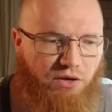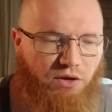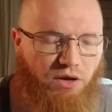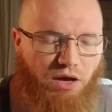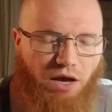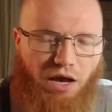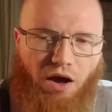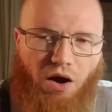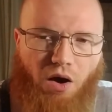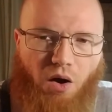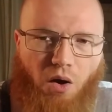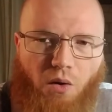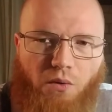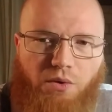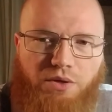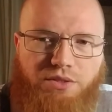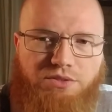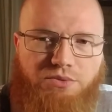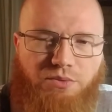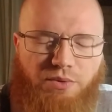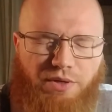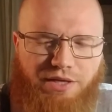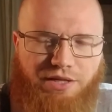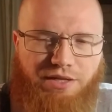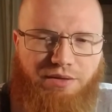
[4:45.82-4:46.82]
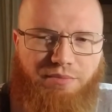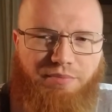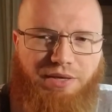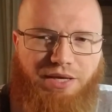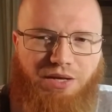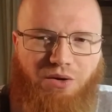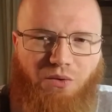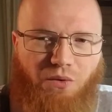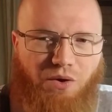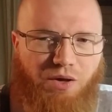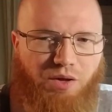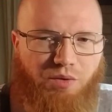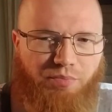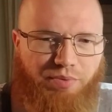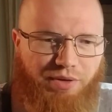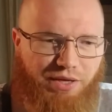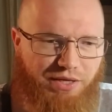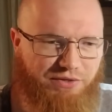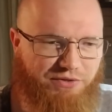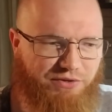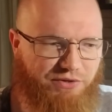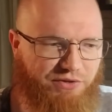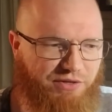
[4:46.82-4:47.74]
I always wanted to be an oil painter.